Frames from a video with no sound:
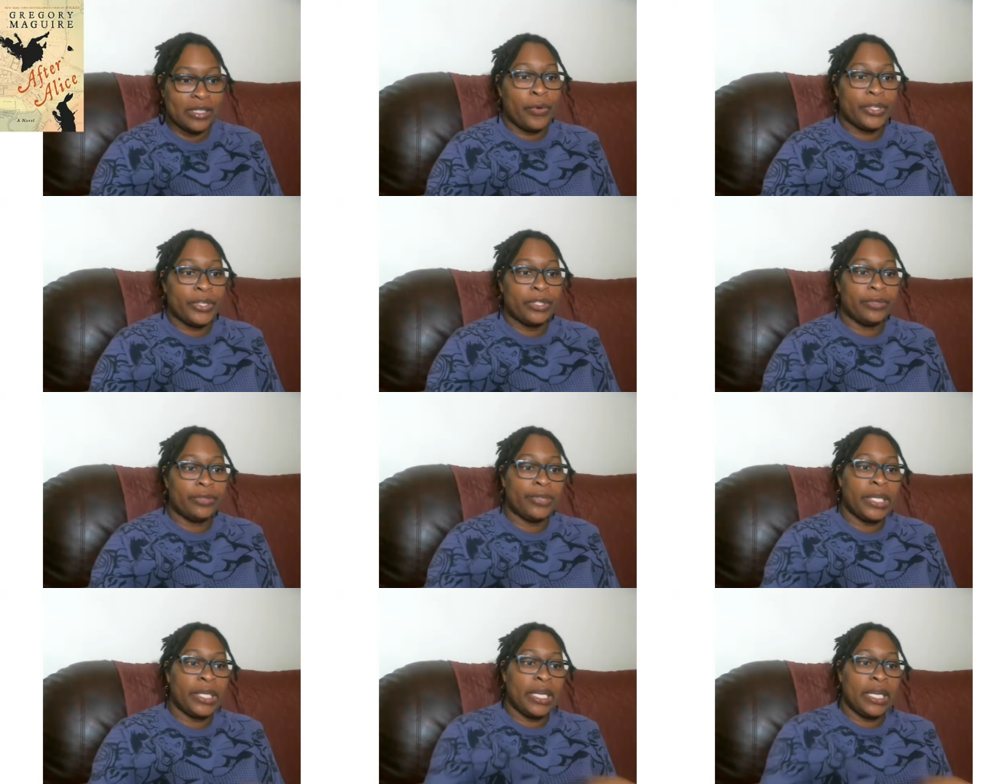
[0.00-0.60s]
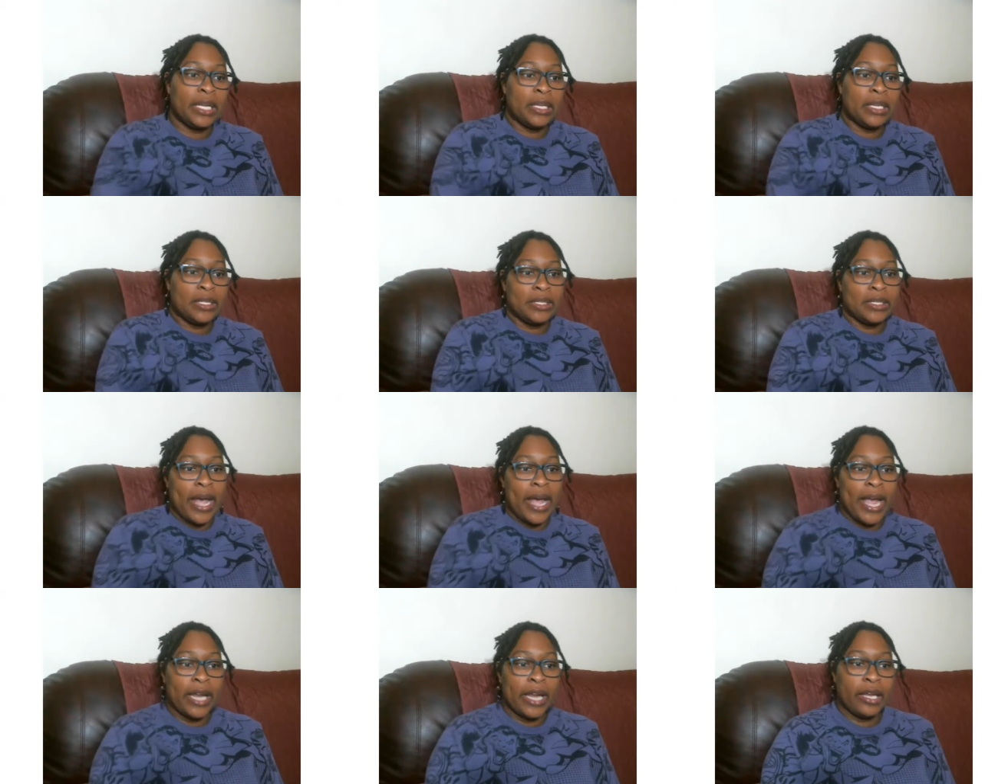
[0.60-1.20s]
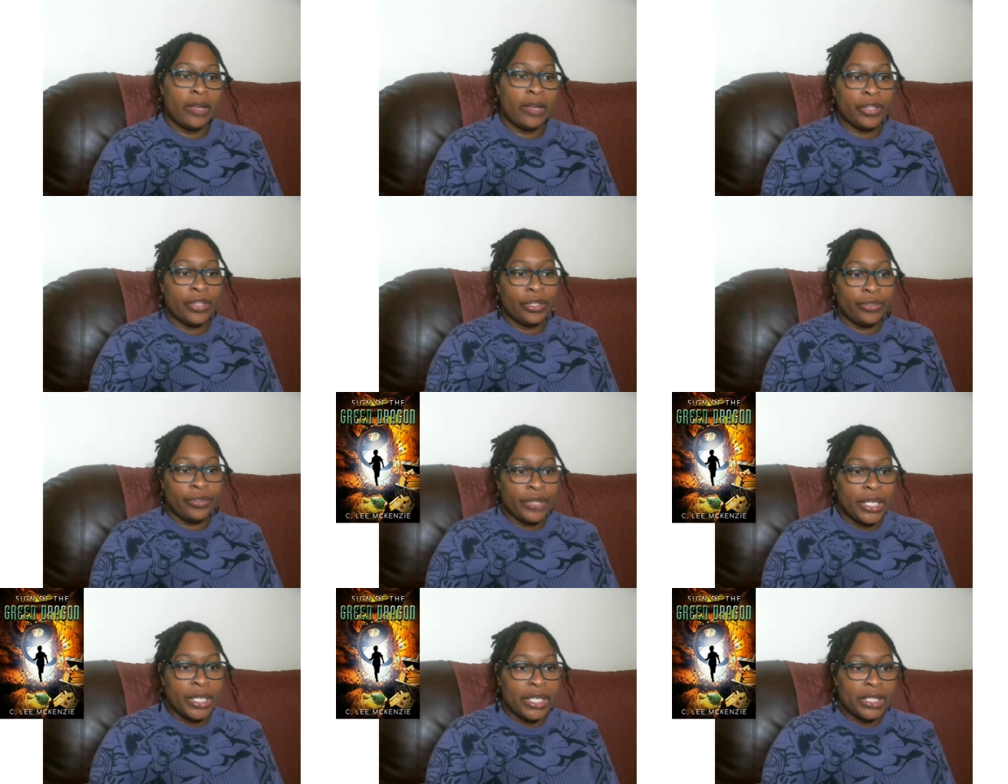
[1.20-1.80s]
I'm going to read Sign of the
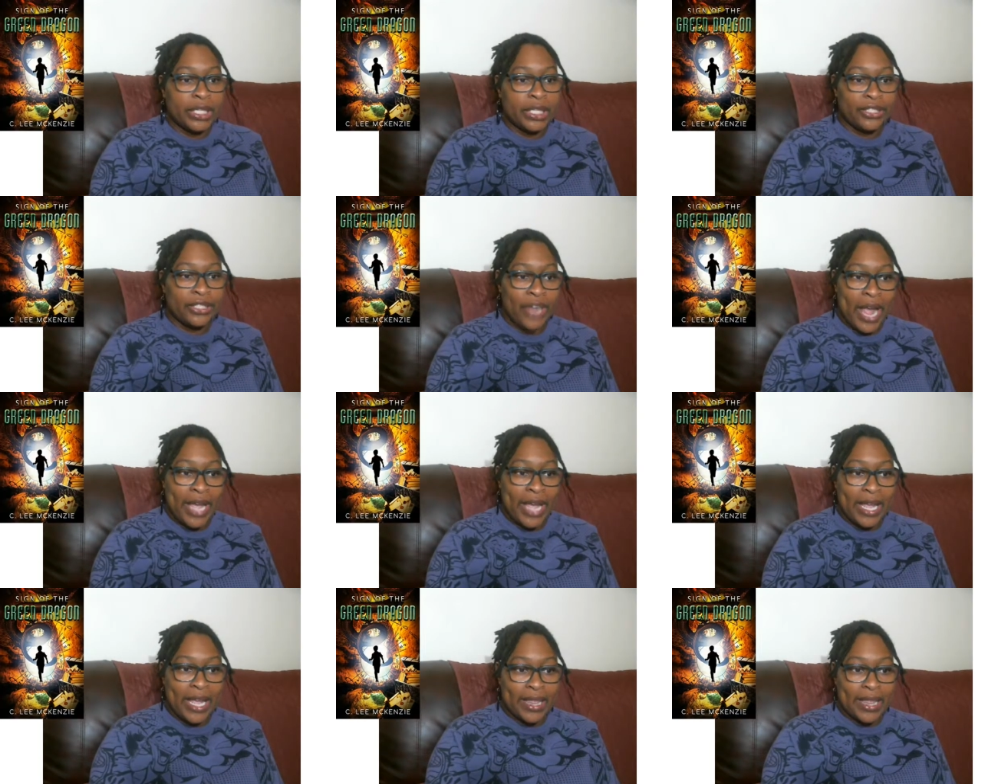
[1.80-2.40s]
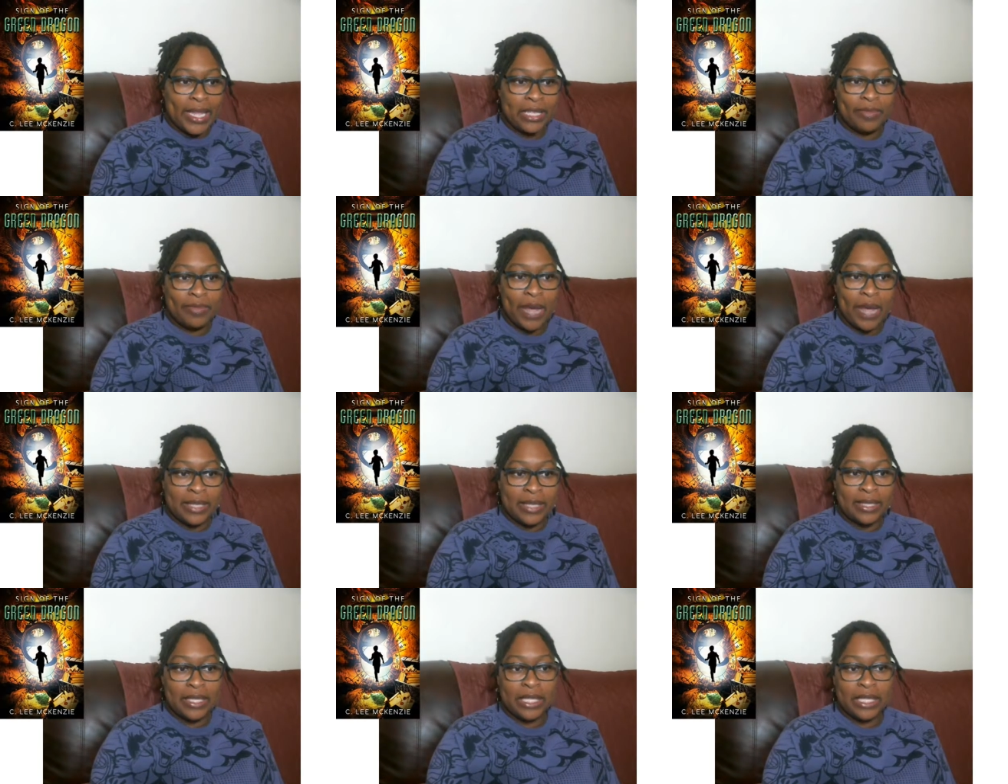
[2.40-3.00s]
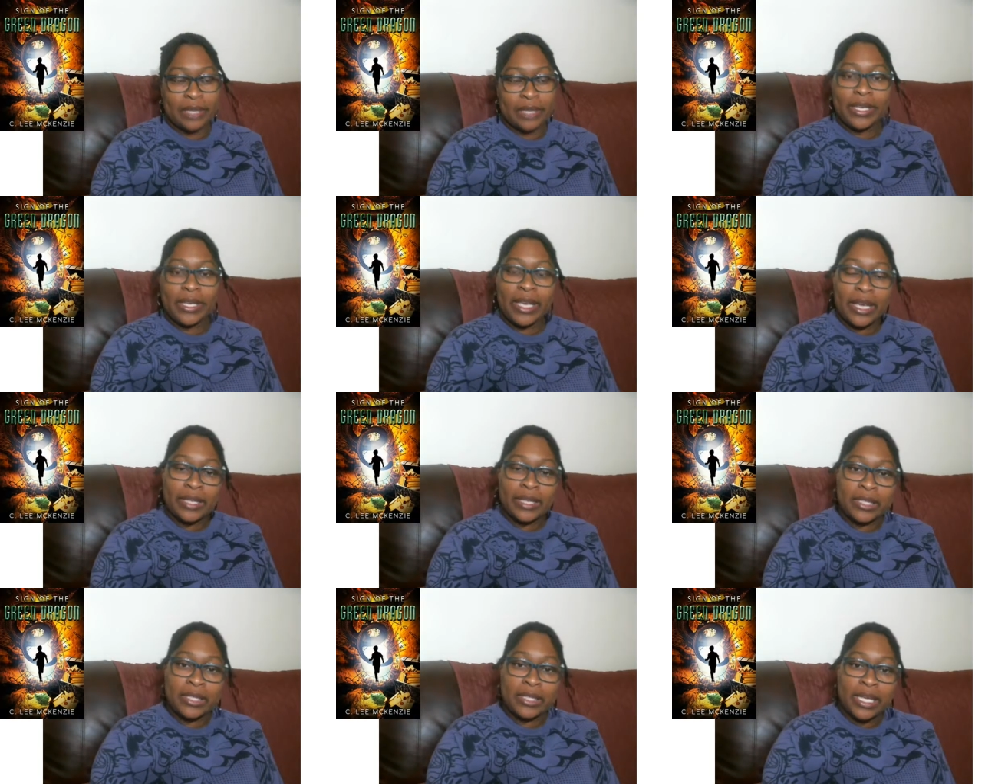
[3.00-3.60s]
Green Dragon. That's by C. Lee
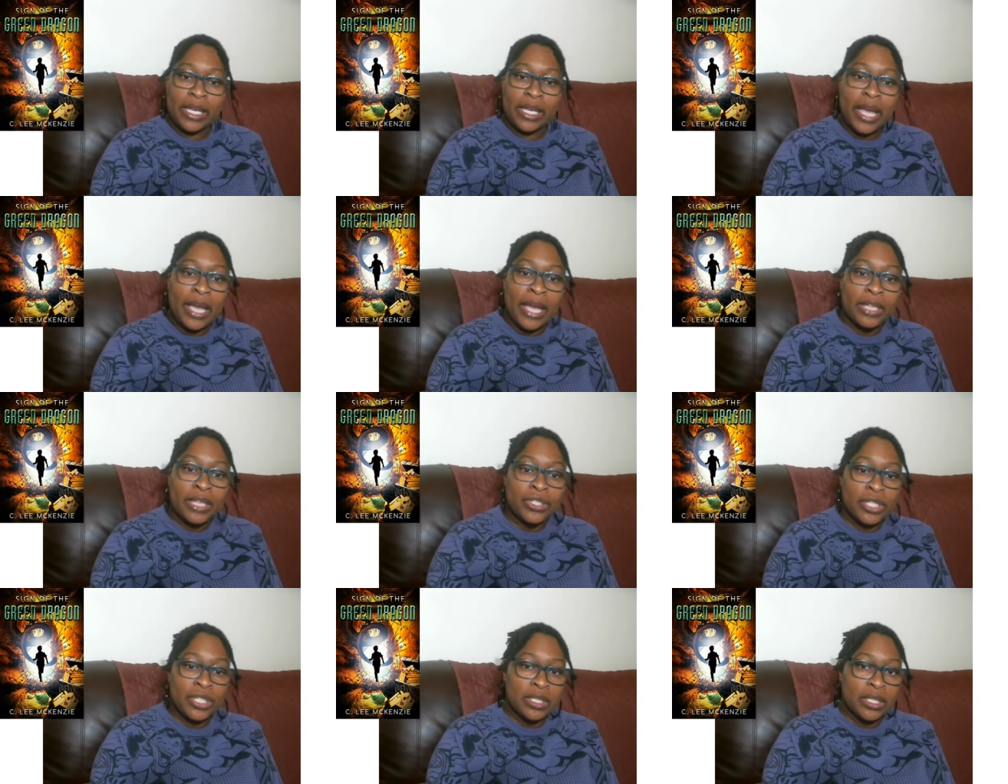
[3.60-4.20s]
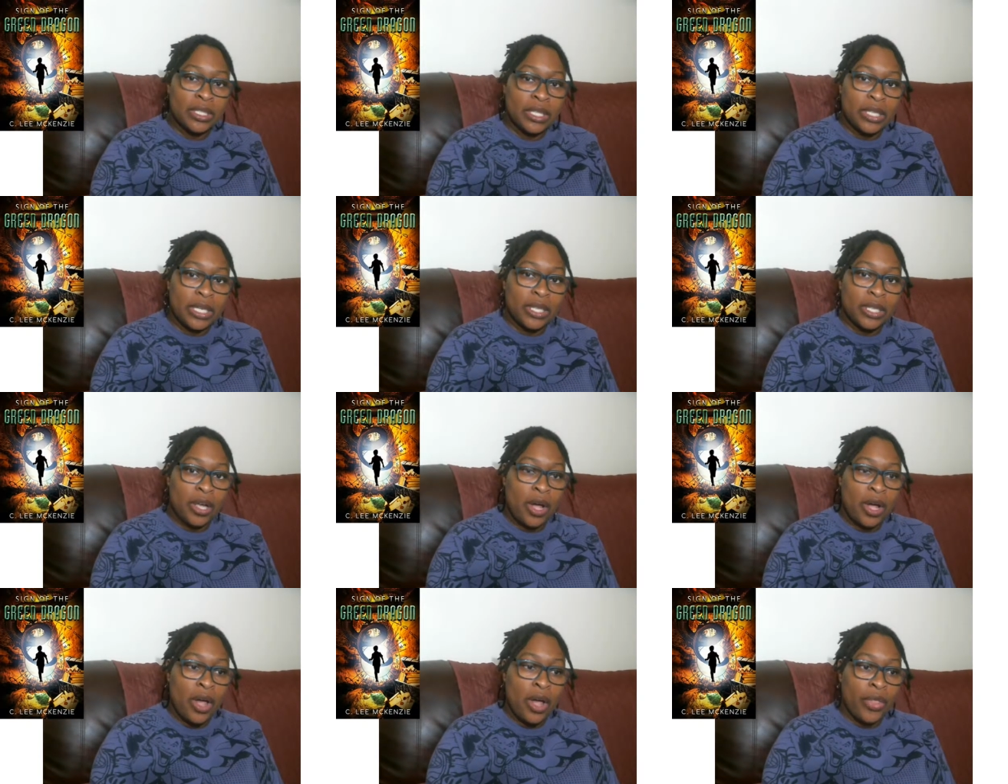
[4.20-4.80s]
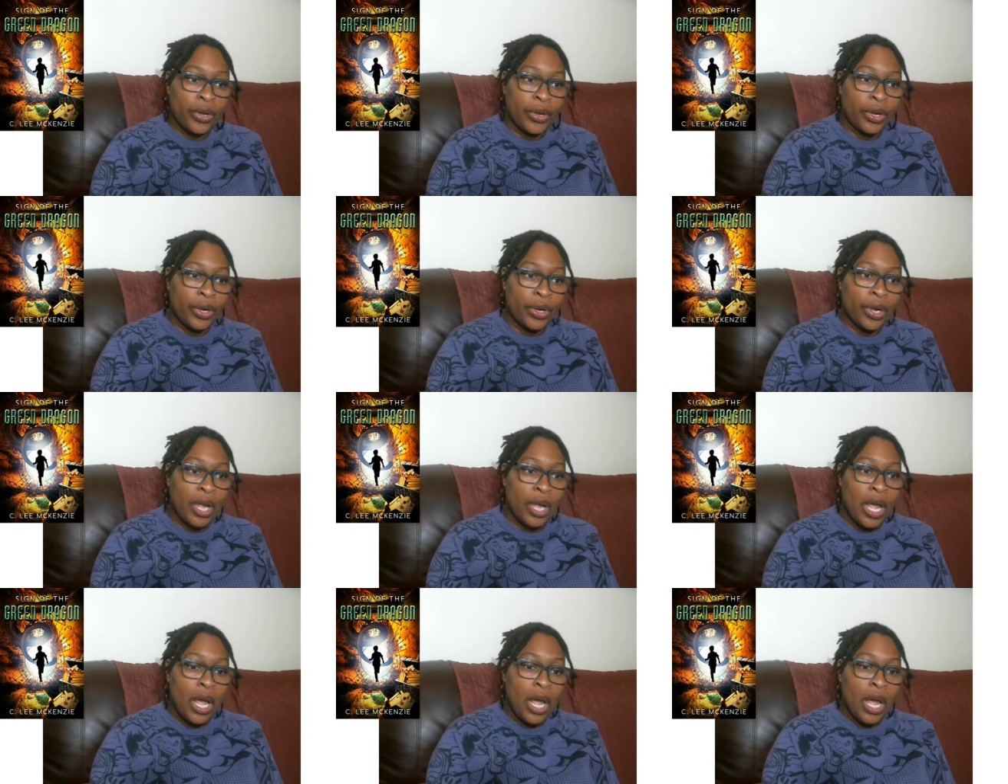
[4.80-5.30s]
McKenzie, and she's an indie author